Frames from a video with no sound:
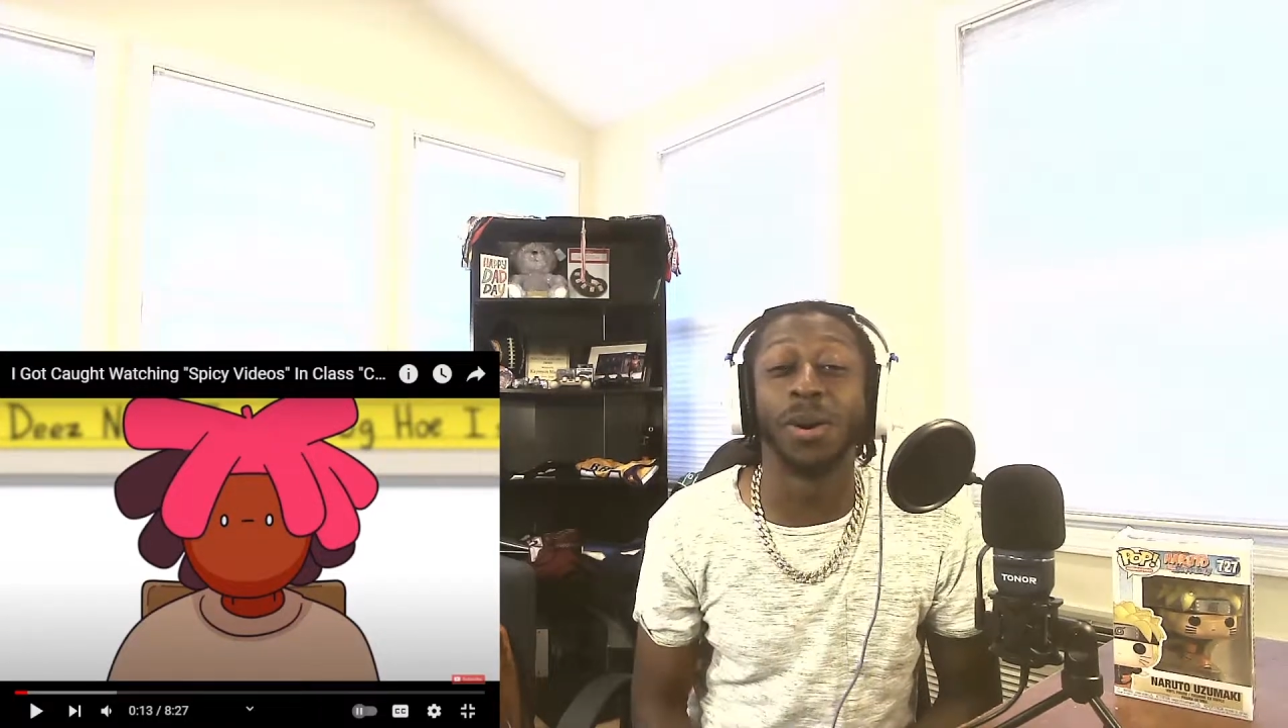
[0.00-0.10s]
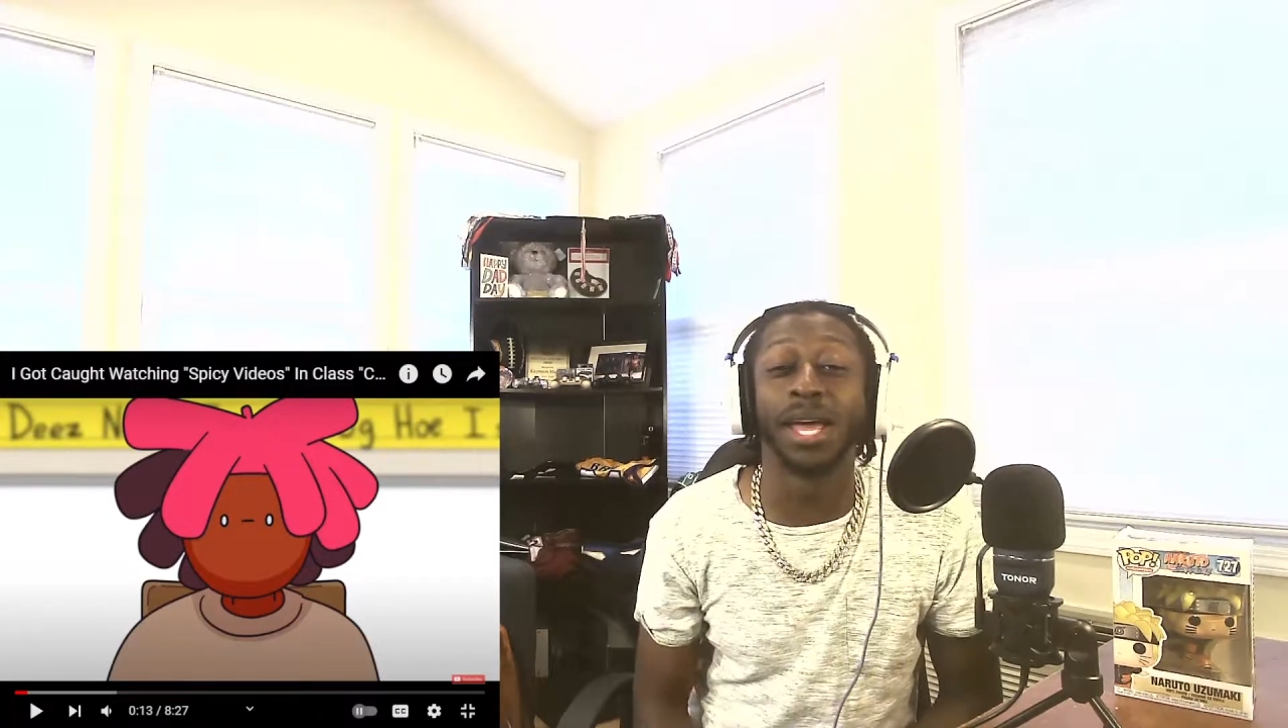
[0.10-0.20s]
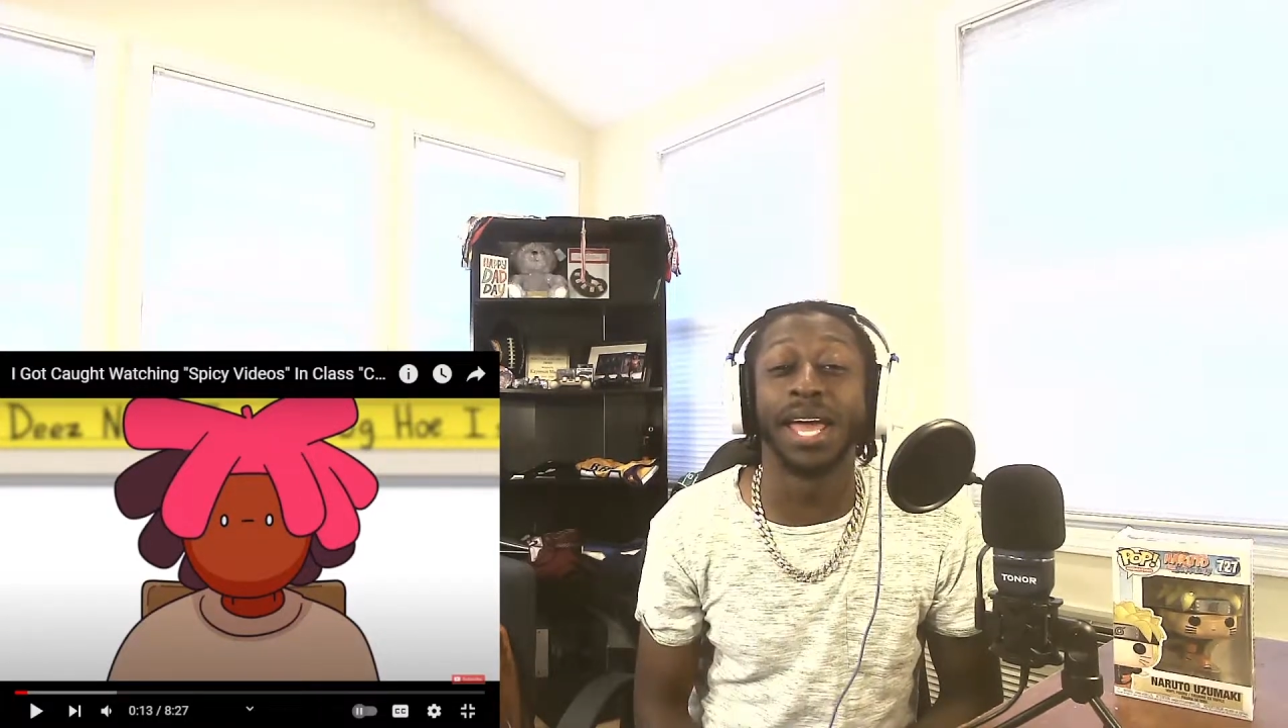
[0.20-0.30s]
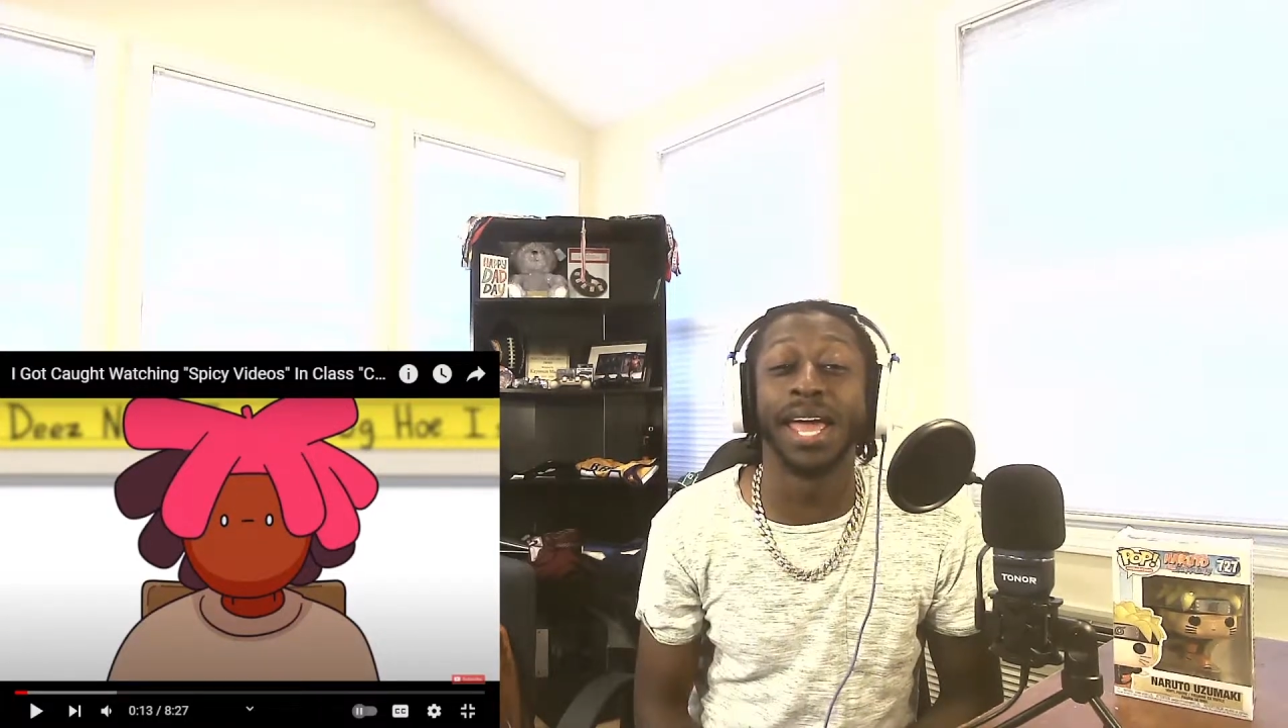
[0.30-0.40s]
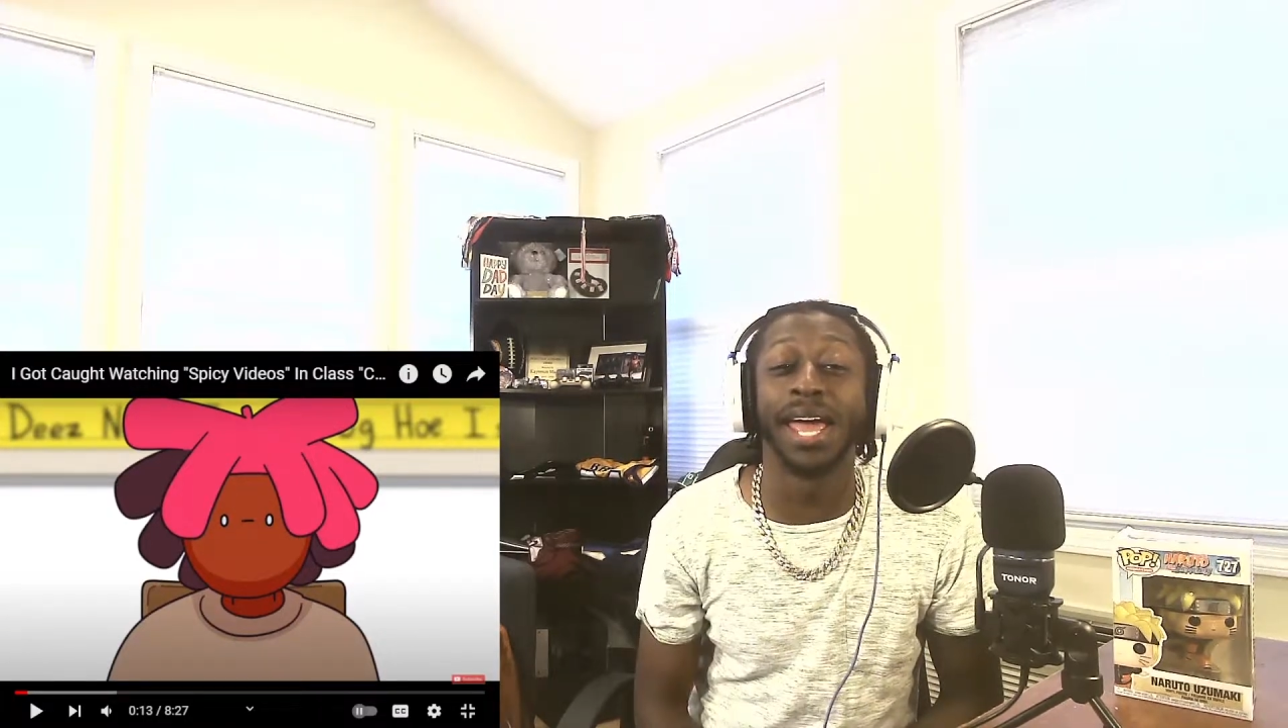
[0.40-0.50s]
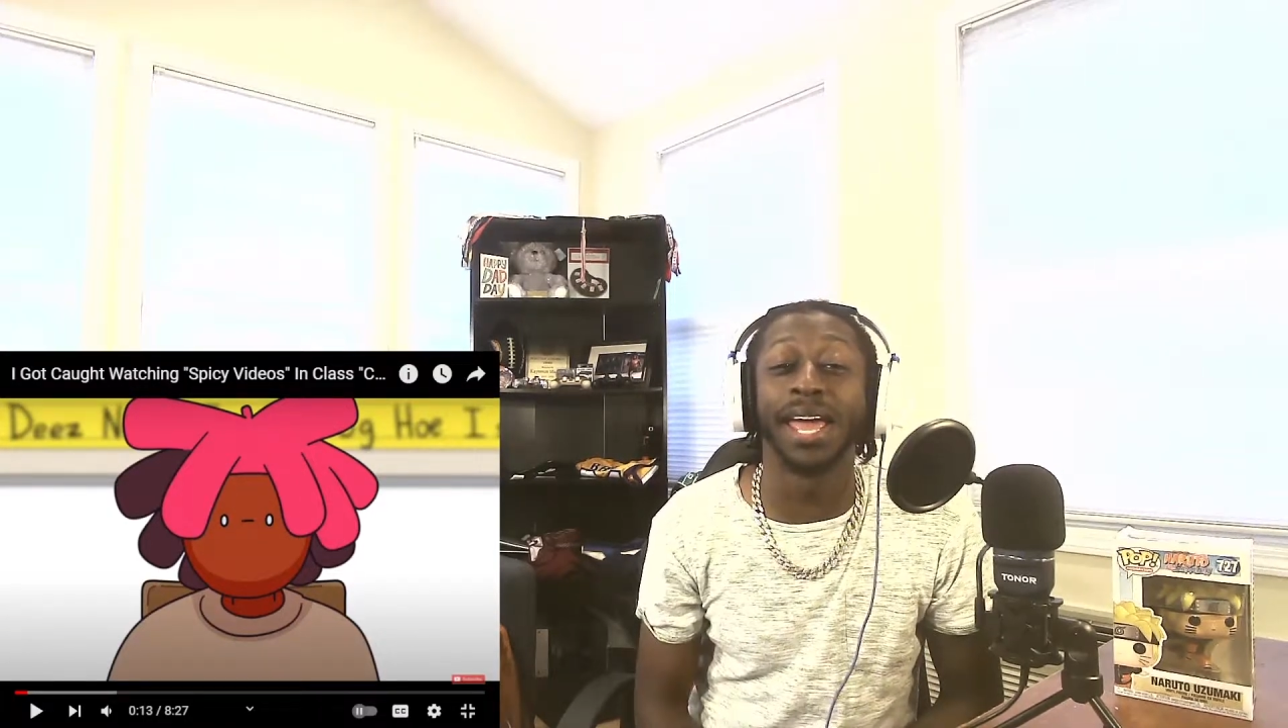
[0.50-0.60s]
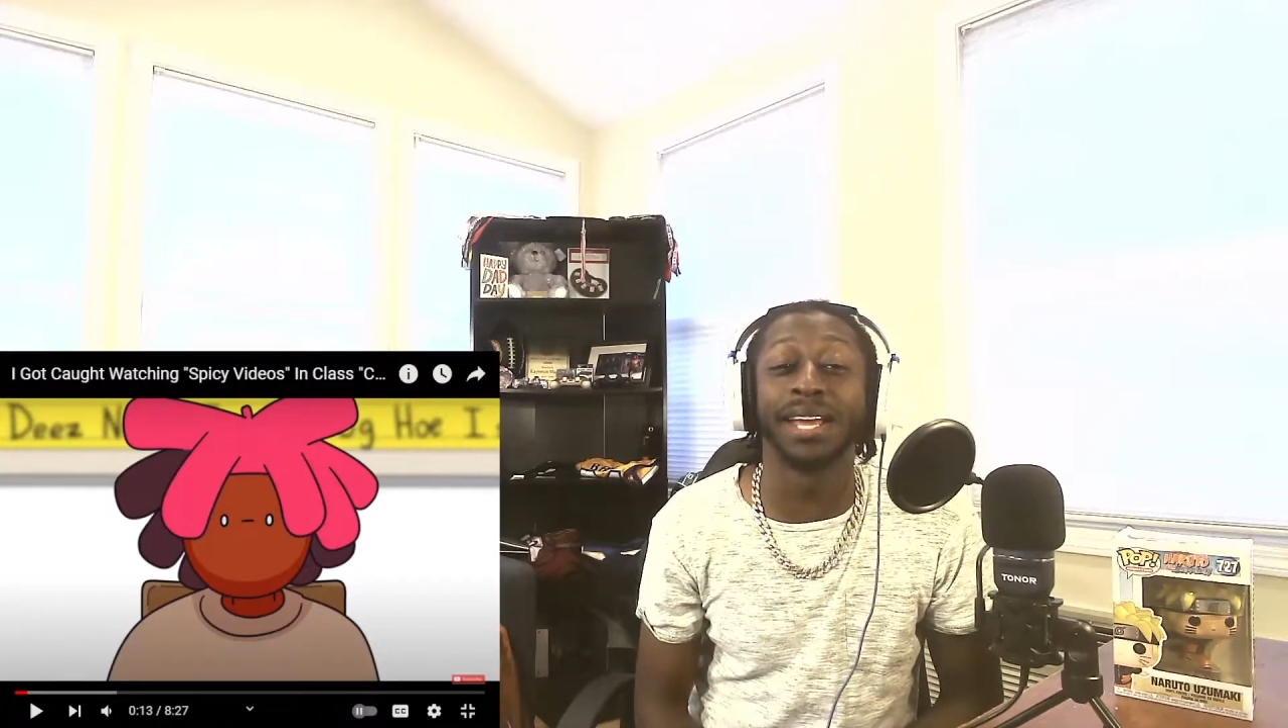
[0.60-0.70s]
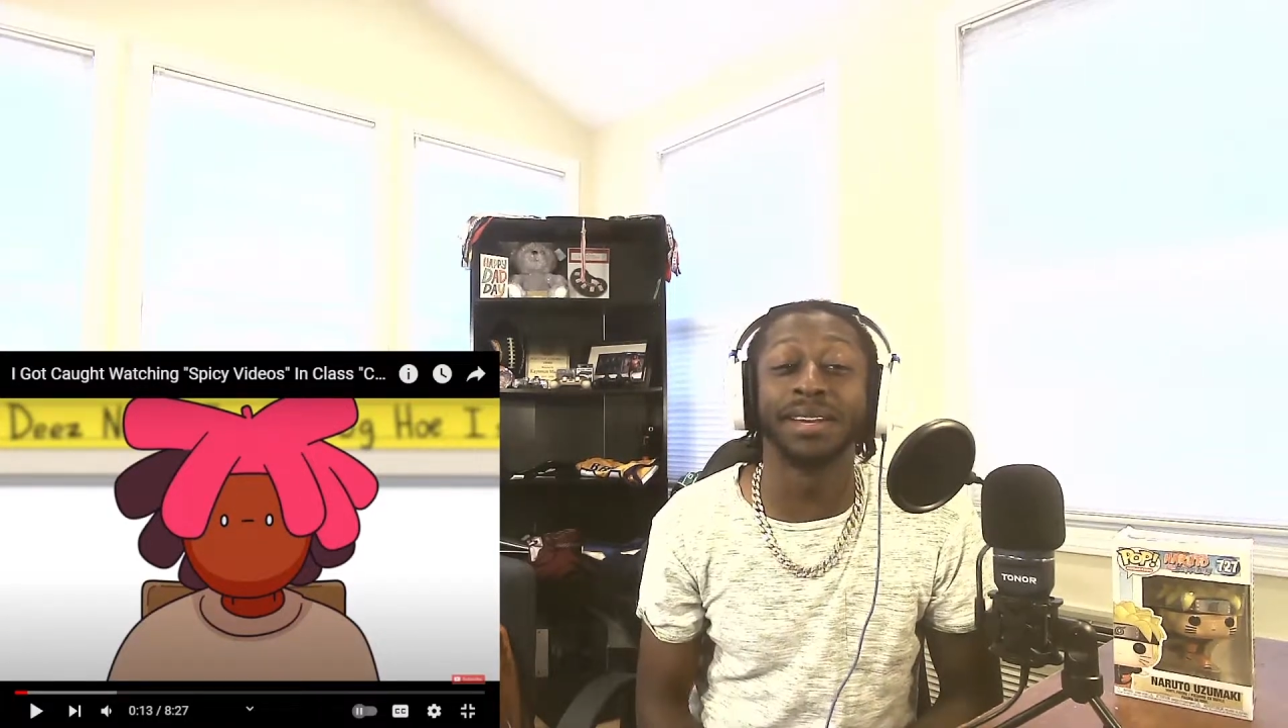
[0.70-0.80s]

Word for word: heck